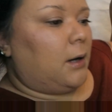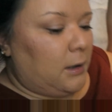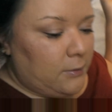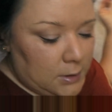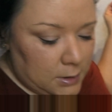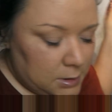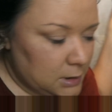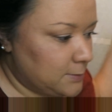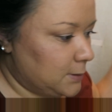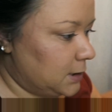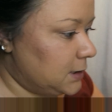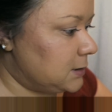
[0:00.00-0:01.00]
I give a little
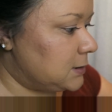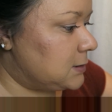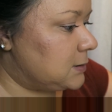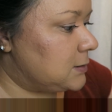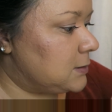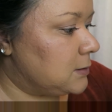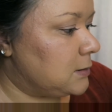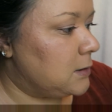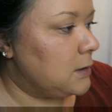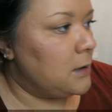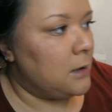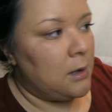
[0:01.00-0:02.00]
spritz,
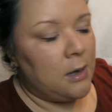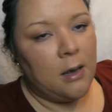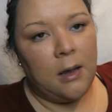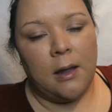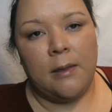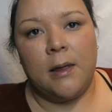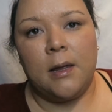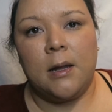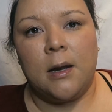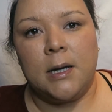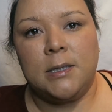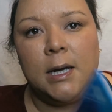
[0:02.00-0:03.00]
and
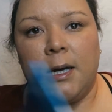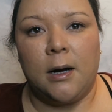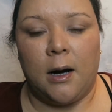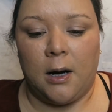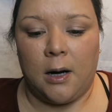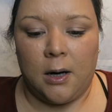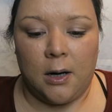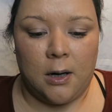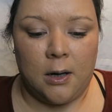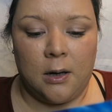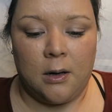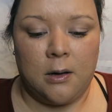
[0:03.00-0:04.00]
then I take
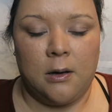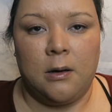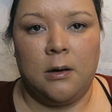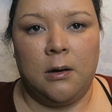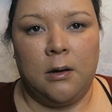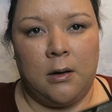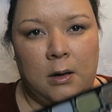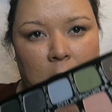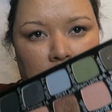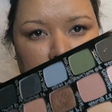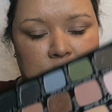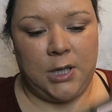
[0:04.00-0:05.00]
our
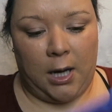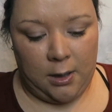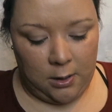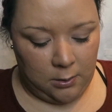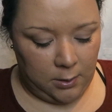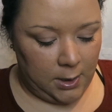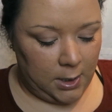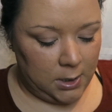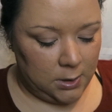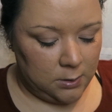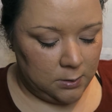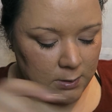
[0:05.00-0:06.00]
eyeshadow and I
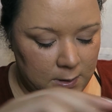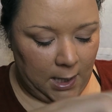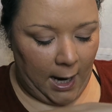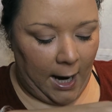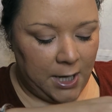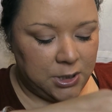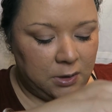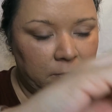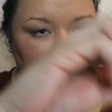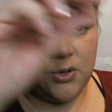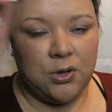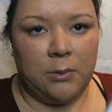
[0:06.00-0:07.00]
use Ashen
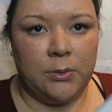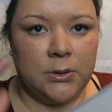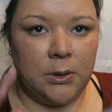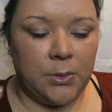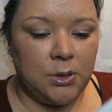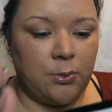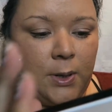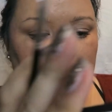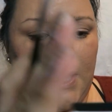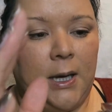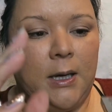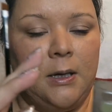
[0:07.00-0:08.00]
for Trouble number
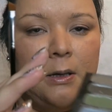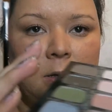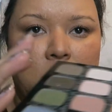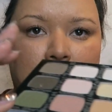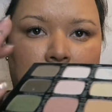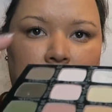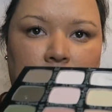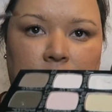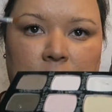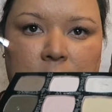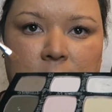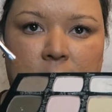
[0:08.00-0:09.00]
28,
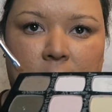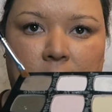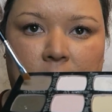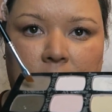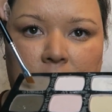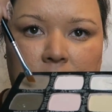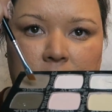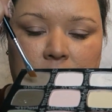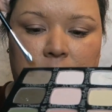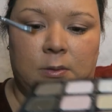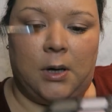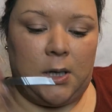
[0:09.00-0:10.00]
which is
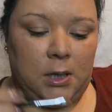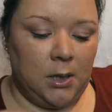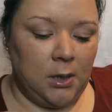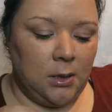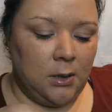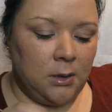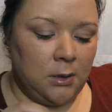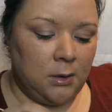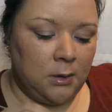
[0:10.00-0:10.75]
this one right here.